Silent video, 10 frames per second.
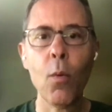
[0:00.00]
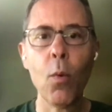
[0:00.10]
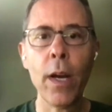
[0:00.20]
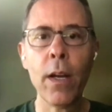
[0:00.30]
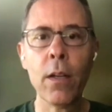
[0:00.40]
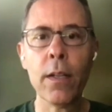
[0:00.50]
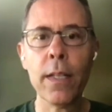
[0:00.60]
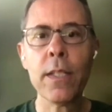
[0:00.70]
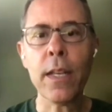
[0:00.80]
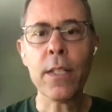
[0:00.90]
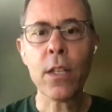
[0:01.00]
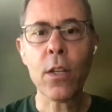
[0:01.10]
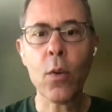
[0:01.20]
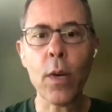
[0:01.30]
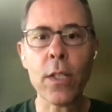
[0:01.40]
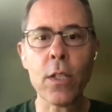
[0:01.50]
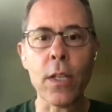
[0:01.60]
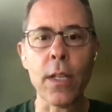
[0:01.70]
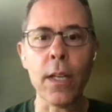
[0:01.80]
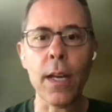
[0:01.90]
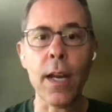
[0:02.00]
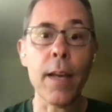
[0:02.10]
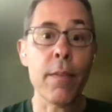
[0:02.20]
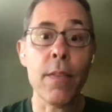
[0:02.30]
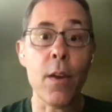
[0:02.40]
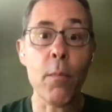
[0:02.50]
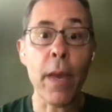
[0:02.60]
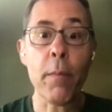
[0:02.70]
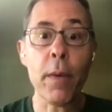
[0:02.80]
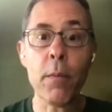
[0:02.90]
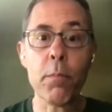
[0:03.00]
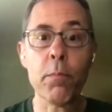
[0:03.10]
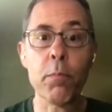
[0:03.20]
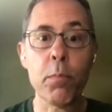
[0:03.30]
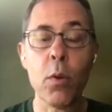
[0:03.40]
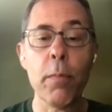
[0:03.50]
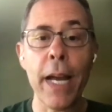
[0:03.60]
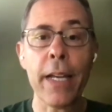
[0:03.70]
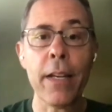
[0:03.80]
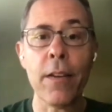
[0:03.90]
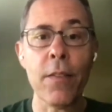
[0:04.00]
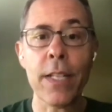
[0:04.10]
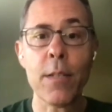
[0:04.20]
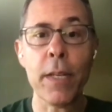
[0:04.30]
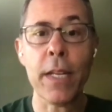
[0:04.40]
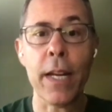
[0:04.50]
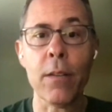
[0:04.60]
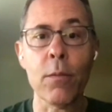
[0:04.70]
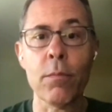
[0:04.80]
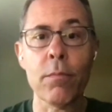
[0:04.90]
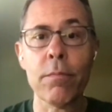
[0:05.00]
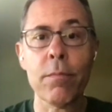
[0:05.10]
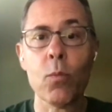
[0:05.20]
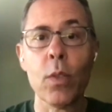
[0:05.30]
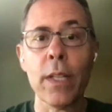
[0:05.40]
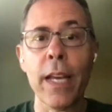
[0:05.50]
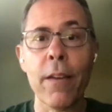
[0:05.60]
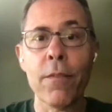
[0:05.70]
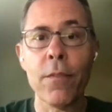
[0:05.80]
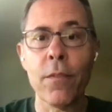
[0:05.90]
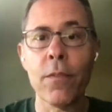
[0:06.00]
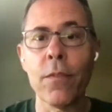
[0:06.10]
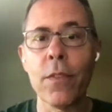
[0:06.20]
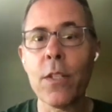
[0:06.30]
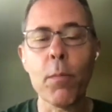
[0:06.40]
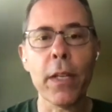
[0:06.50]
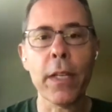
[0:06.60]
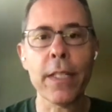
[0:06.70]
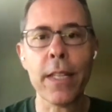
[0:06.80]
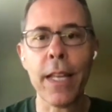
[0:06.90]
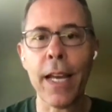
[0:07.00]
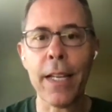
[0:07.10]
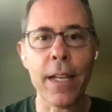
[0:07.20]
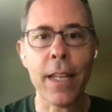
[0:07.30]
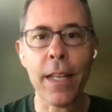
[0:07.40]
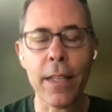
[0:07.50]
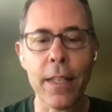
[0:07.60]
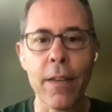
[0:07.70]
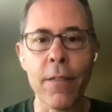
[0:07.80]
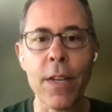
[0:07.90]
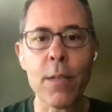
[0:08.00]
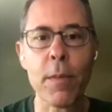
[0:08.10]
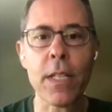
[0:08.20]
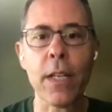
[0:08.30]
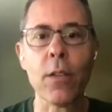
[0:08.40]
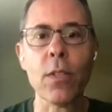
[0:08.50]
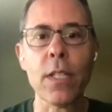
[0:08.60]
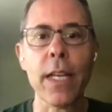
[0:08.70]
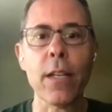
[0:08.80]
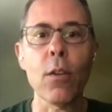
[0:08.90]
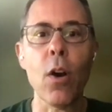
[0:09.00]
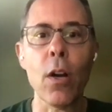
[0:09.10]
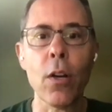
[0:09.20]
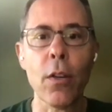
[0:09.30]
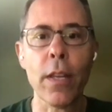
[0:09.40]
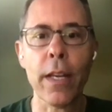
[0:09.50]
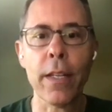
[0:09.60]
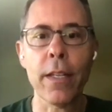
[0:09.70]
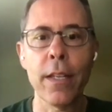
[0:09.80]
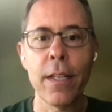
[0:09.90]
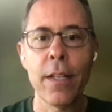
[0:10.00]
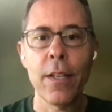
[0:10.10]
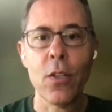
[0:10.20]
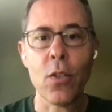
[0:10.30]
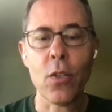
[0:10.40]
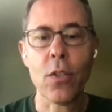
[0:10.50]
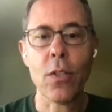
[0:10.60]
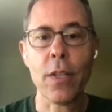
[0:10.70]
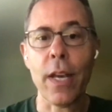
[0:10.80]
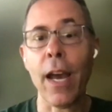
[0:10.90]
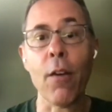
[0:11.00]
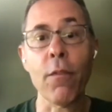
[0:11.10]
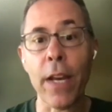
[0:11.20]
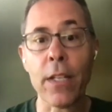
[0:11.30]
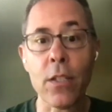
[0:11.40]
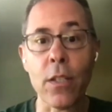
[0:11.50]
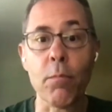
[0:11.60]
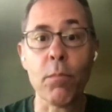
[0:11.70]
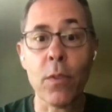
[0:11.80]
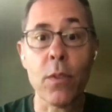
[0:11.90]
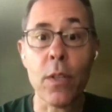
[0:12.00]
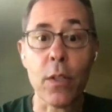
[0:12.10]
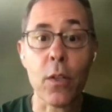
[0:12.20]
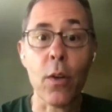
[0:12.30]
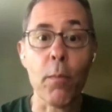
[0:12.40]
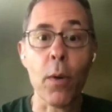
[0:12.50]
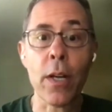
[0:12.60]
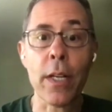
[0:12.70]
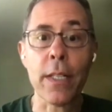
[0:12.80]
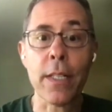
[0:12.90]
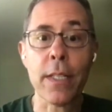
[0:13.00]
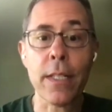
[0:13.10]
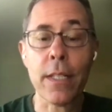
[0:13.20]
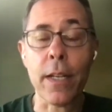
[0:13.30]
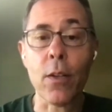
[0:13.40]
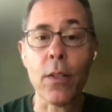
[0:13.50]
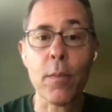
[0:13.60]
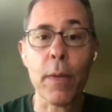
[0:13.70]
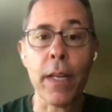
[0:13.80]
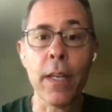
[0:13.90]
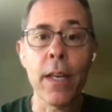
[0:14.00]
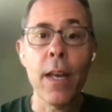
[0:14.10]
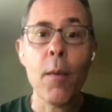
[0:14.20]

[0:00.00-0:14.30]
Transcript: Well, it's a good question. There may be a pullback in investment. I don't really have visibility to that. And I think investment cycles take longer than just how fast the current market cycle has been.